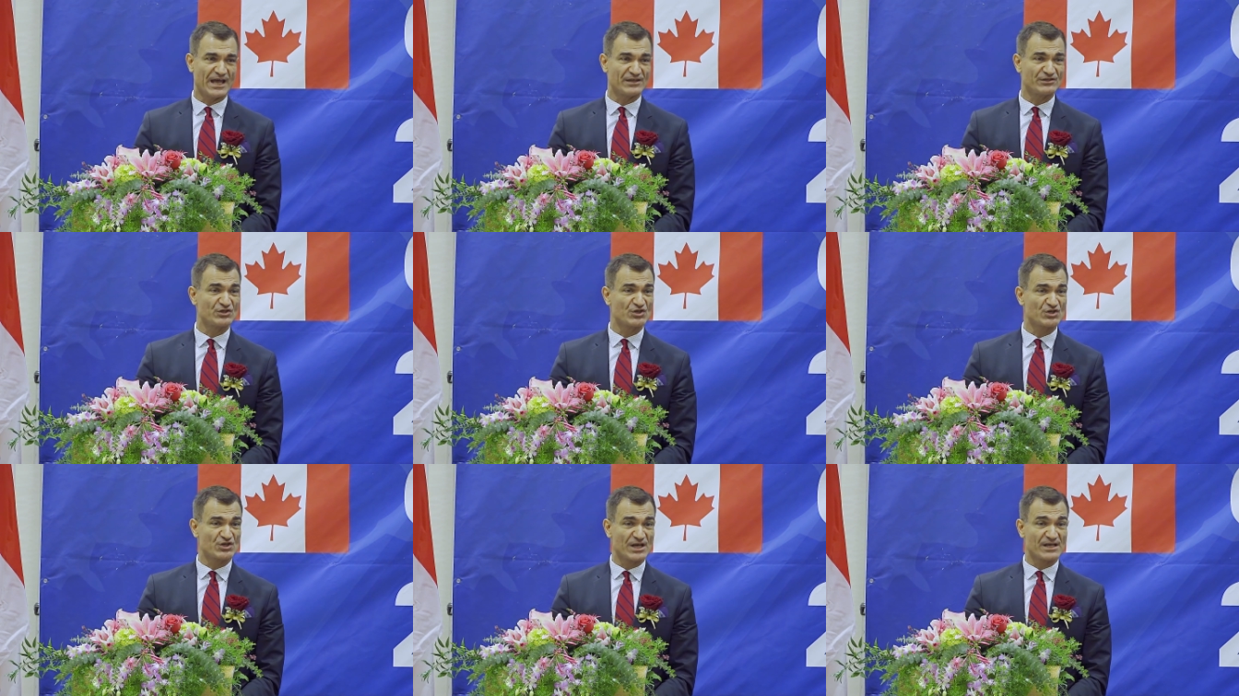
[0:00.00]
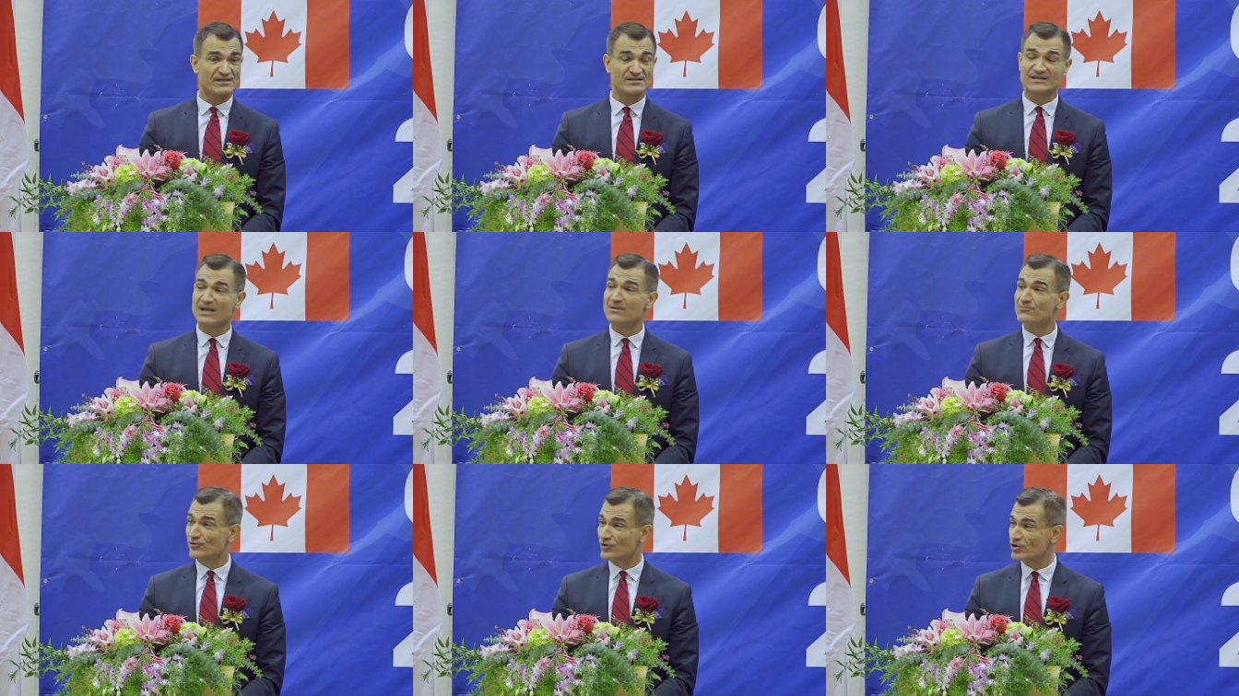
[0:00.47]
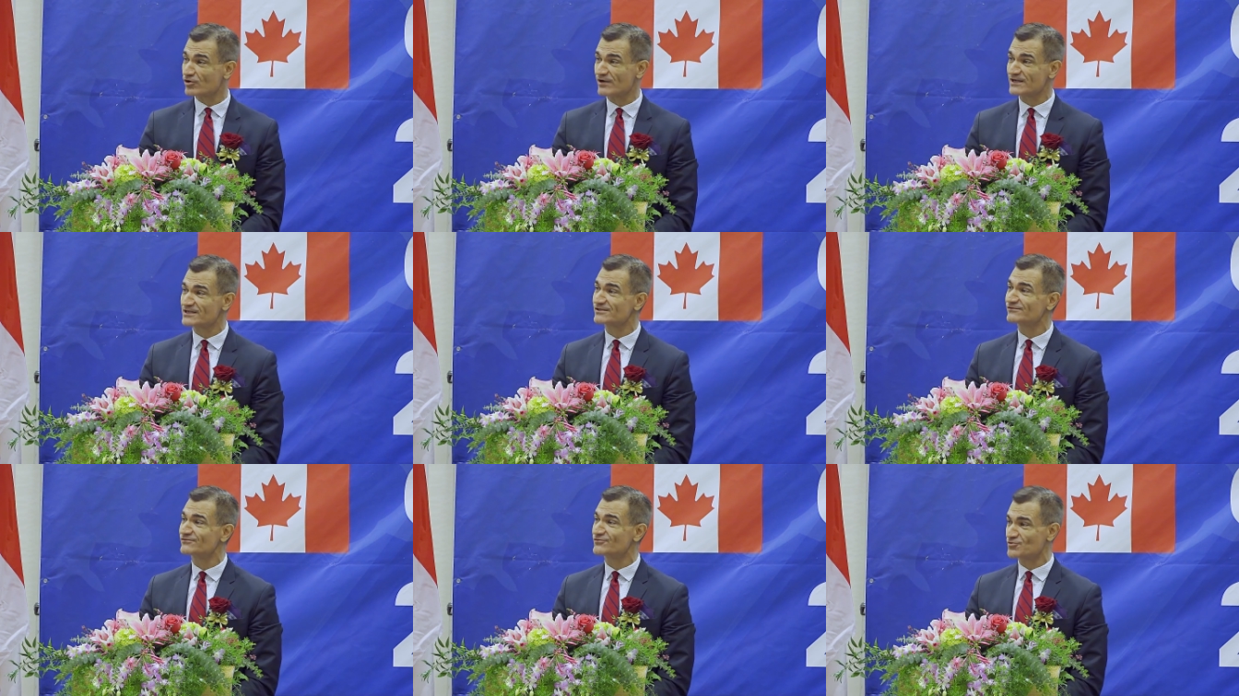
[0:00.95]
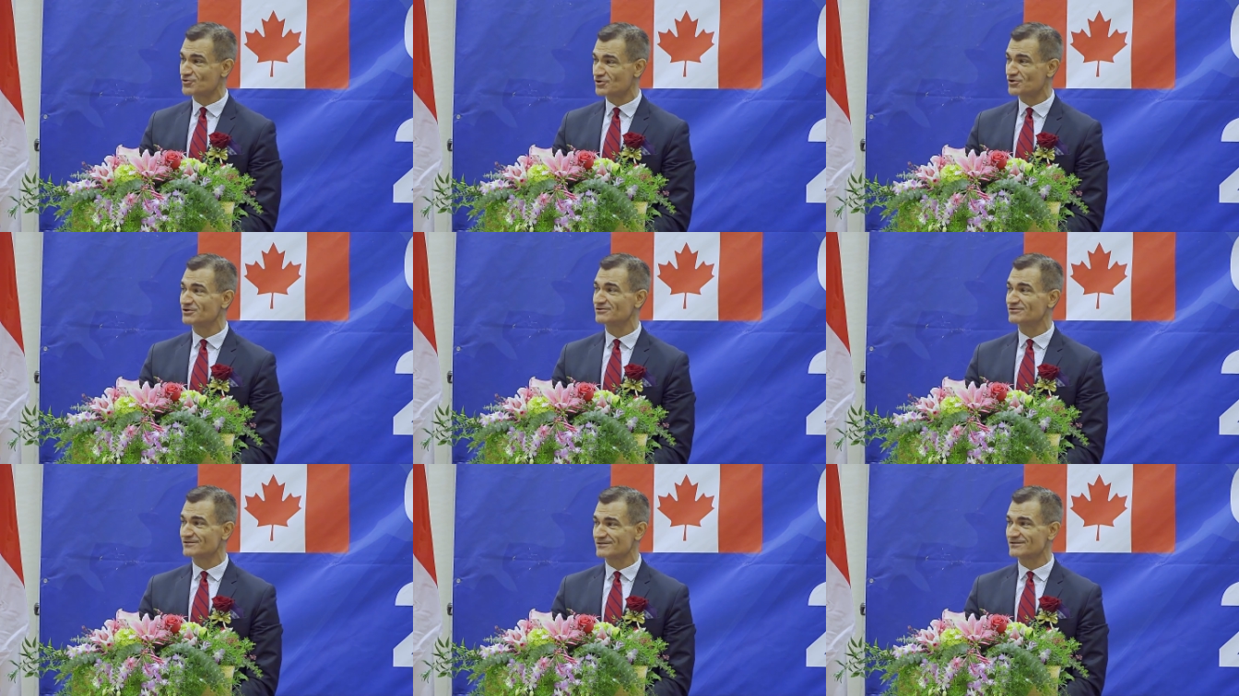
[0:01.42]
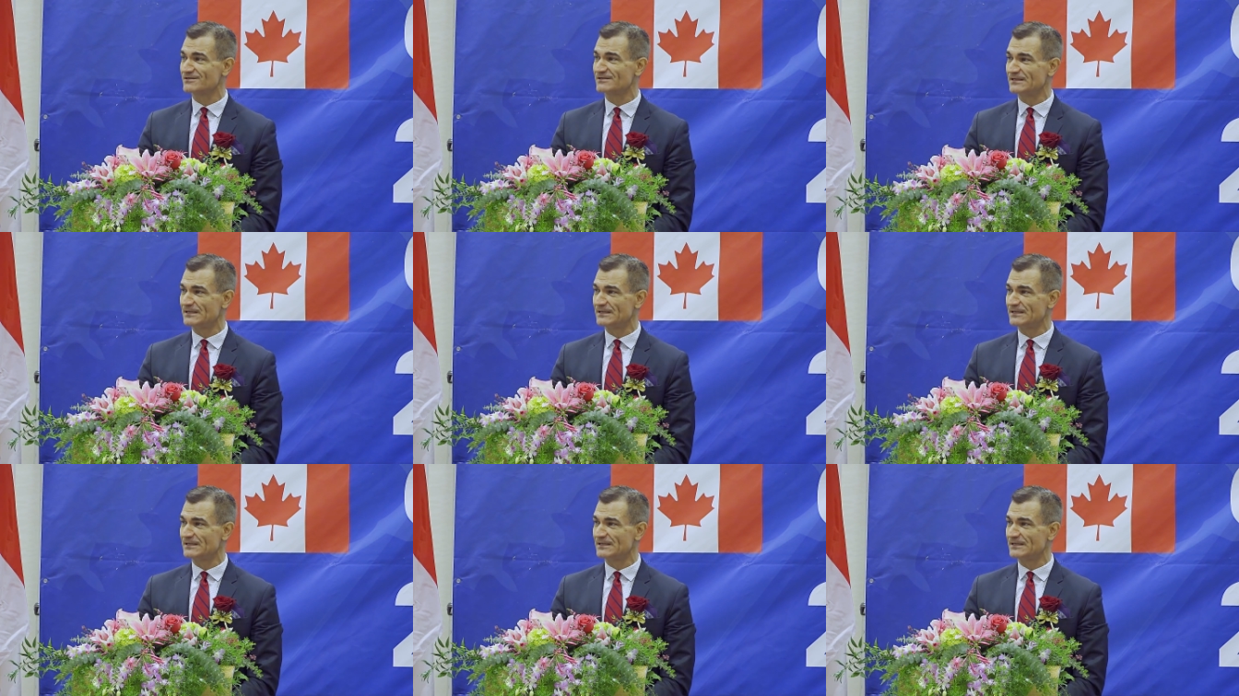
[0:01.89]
and just and progressive world.